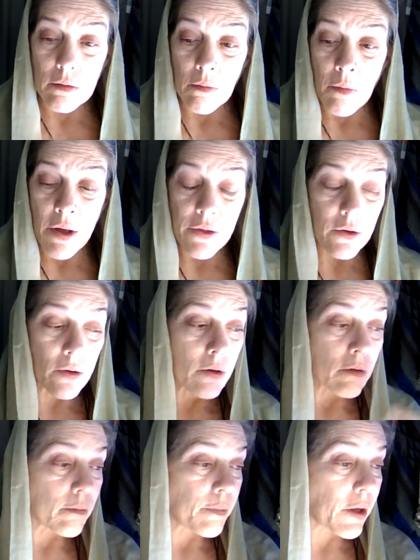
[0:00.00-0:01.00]
mother,
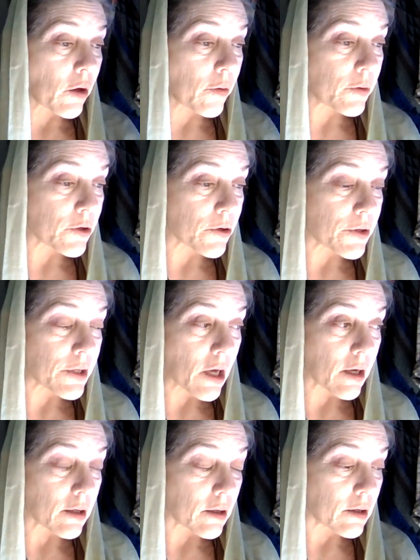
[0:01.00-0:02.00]
behold your
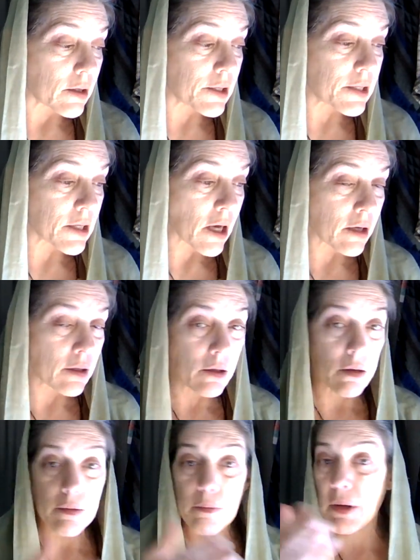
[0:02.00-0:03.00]
son. Son,
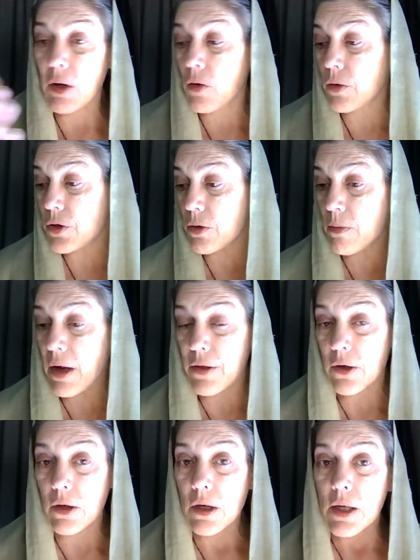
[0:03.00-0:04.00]
behold your
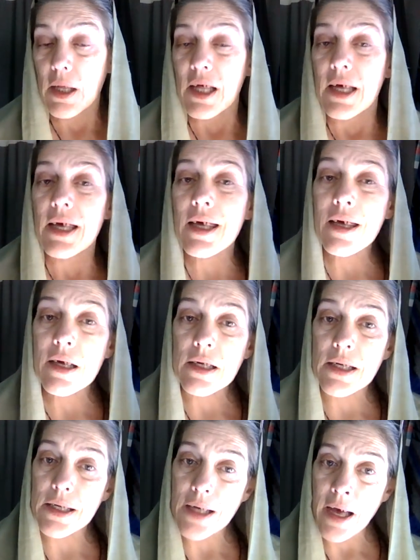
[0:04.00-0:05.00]
mother. He
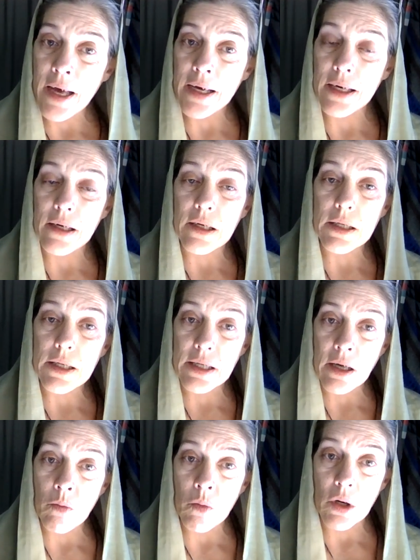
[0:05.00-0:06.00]
assigned
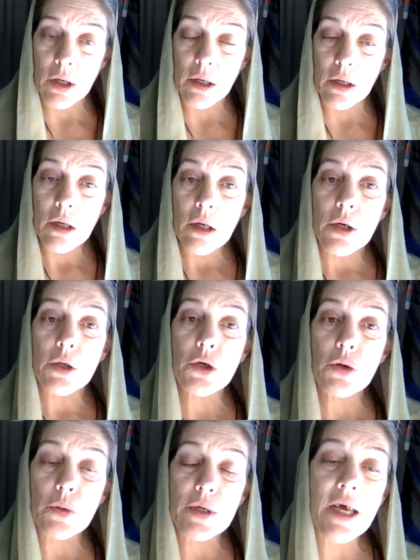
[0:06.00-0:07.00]
someone
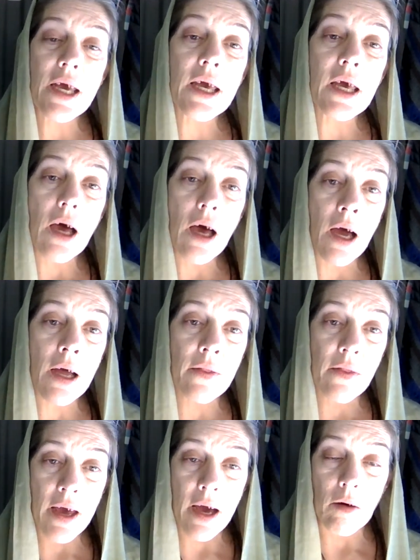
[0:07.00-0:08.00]
to take on
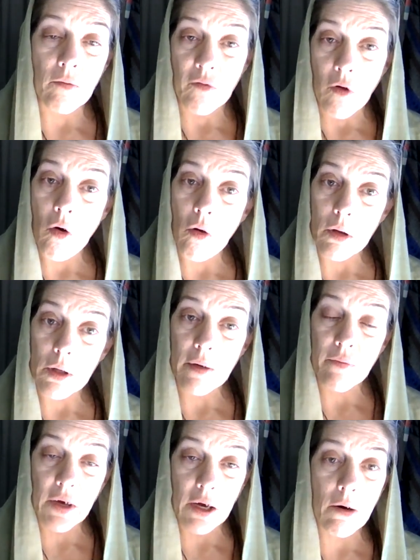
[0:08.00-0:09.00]
that role
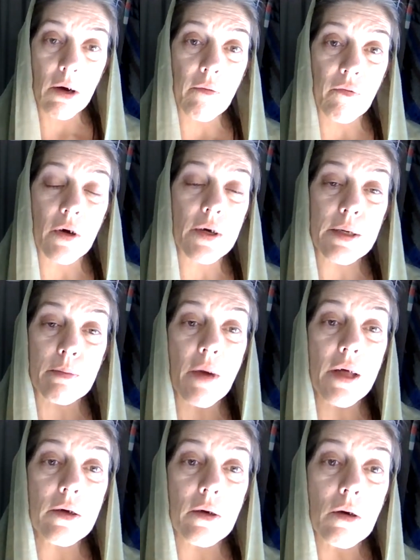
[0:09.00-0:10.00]
of caring for his
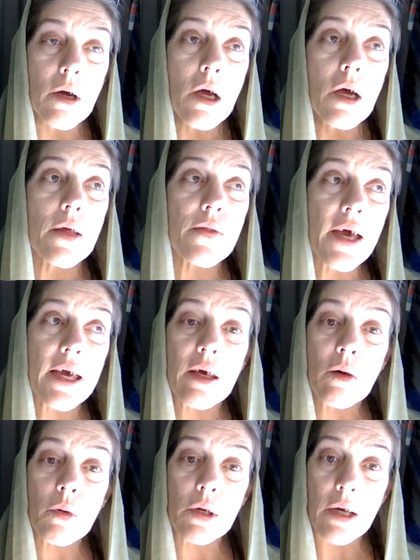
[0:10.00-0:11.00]
mother that he
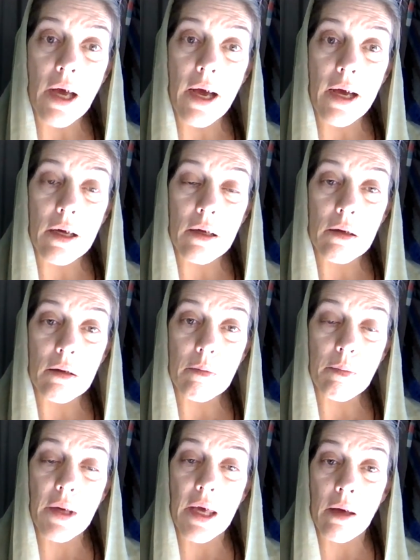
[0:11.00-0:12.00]
would not
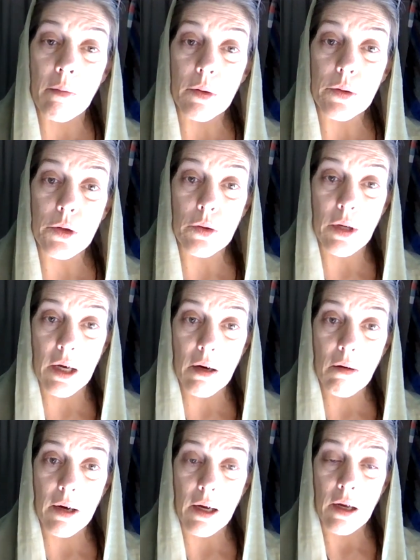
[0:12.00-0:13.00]
be able to
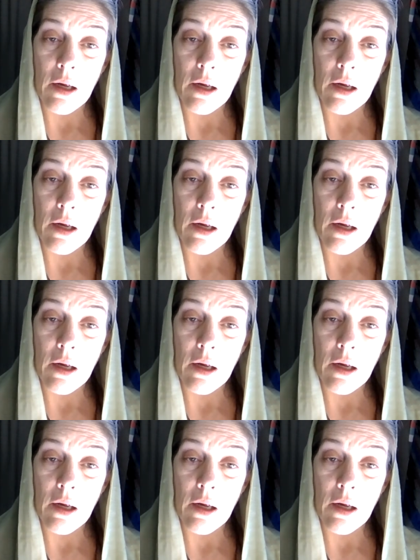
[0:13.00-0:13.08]
carry